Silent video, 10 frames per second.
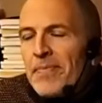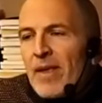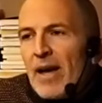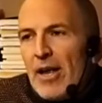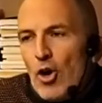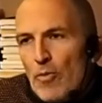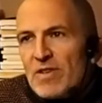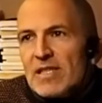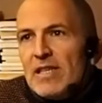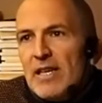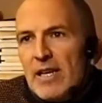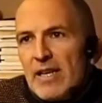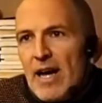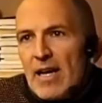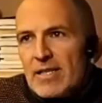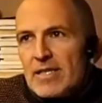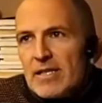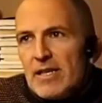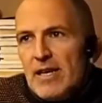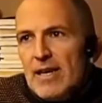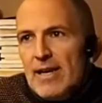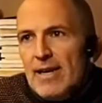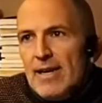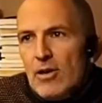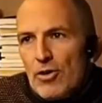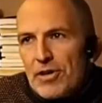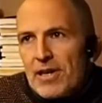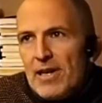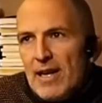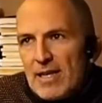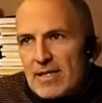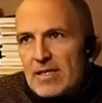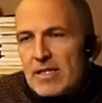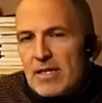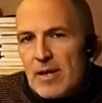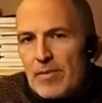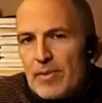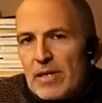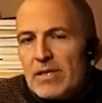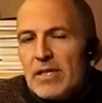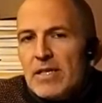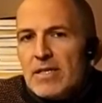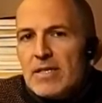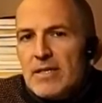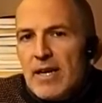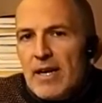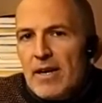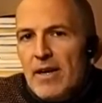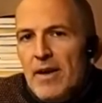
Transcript: and obviously it has a lot less capabilities than